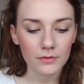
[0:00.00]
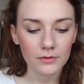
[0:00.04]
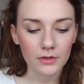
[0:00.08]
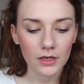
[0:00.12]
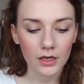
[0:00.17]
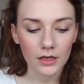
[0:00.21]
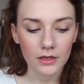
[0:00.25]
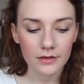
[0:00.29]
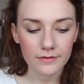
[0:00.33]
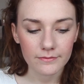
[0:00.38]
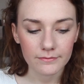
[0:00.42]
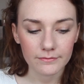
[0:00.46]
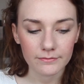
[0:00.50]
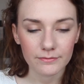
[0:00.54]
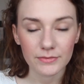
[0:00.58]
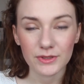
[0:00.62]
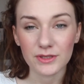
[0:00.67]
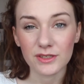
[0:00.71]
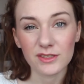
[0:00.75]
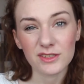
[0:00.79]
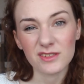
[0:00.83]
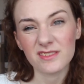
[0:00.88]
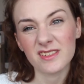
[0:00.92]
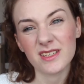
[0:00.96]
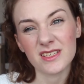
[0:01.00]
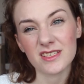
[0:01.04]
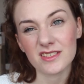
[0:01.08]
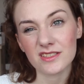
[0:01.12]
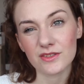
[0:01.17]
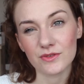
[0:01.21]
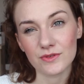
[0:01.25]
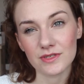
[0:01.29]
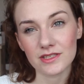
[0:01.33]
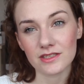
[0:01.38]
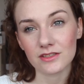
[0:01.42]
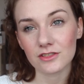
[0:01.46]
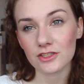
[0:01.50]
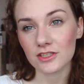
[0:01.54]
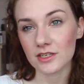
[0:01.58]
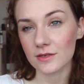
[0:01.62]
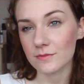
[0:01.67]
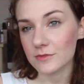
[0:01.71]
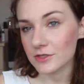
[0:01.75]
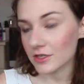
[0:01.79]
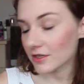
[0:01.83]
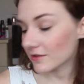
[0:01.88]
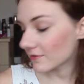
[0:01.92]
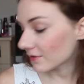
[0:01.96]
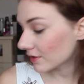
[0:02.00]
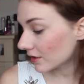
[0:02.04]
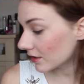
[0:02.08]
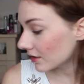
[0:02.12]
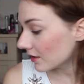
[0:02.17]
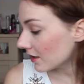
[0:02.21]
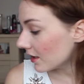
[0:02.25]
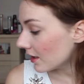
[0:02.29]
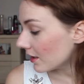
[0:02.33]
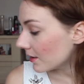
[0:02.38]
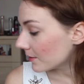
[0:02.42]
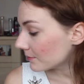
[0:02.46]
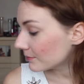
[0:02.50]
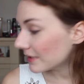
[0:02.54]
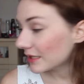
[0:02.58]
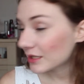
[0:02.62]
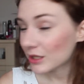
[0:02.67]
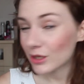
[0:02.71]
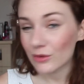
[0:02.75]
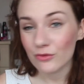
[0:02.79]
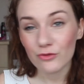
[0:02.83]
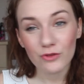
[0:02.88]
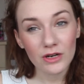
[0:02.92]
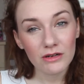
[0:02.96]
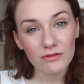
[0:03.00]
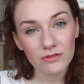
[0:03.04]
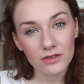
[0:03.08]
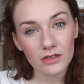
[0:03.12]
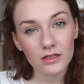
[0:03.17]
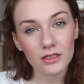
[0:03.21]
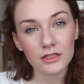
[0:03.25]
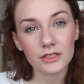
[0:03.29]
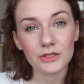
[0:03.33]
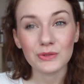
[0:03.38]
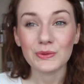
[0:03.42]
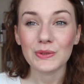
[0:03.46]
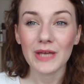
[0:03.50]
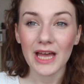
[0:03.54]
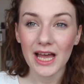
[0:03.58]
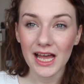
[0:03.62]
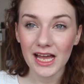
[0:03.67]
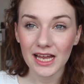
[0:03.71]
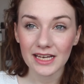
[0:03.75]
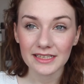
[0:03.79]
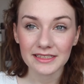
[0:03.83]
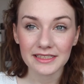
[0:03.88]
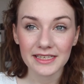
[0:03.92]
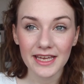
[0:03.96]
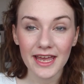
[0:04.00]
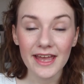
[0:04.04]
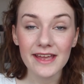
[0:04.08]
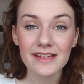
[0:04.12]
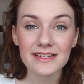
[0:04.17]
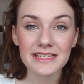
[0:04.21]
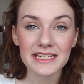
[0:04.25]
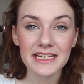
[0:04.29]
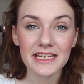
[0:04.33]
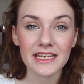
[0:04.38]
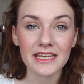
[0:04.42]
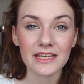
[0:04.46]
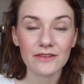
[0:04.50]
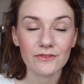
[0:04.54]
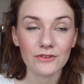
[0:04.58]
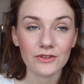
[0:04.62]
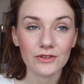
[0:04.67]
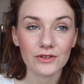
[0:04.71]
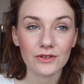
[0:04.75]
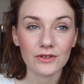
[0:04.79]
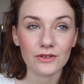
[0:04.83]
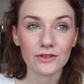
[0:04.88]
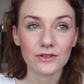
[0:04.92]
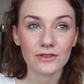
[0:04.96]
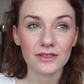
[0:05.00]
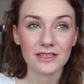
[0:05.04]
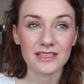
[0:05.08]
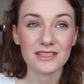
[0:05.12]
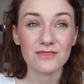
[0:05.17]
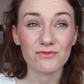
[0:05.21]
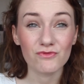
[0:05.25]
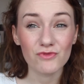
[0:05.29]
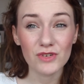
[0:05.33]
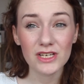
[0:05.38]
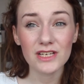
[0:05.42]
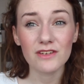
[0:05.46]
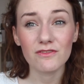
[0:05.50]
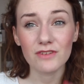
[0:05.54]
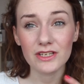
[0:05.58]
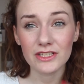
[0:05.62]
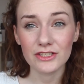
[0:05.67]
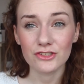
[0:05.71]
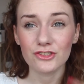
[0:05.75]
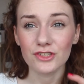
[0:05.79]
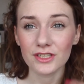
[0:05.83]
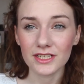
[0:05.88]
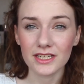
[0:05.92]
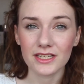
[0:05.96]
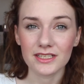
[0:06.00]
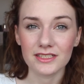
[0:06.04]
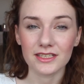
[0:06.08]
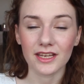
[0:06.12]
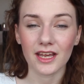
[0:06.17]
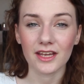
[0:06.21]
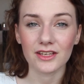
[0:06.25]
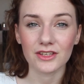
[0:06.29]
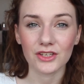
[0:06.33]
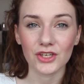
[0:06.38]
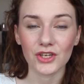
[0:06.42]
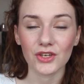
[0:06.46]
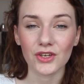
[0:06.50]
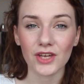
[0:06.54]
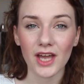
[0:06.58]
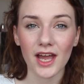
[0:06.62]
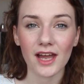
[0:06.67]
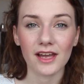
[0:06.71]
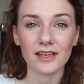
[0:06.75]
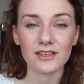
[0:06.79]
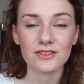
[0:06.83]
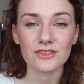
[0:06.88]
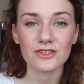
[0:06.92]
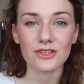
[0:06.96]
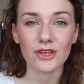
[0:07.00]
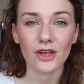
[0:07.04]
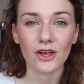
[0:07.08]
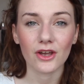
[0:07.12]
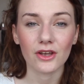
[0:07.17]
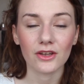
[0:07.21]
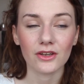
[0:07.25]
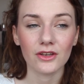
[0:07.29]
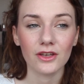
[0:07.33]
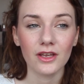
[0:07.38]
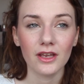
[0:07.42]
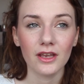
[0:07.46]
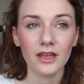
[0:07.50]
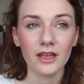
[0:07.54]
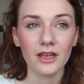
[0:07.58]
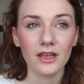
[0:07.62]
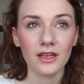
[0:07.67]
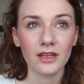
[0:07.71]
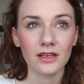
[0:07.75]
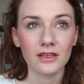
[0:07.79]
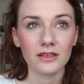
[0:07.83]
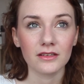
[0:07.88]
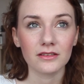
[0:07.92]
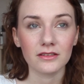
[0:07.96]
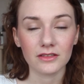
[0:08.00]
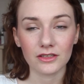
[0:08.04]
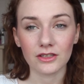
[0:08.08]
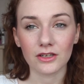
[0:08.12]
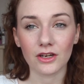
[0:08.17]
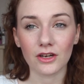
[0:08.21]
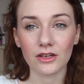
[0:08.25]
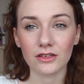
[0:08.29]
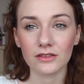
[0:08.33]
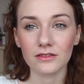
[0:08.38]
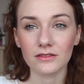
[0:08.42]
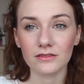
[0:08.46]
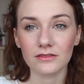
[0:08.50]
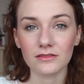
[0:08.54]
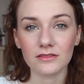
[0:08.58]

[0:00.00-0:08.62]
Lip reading: but it still isn't shipped over. Makeup Forever you can get, even though it's really, really tricky to get in the UK, so, you know,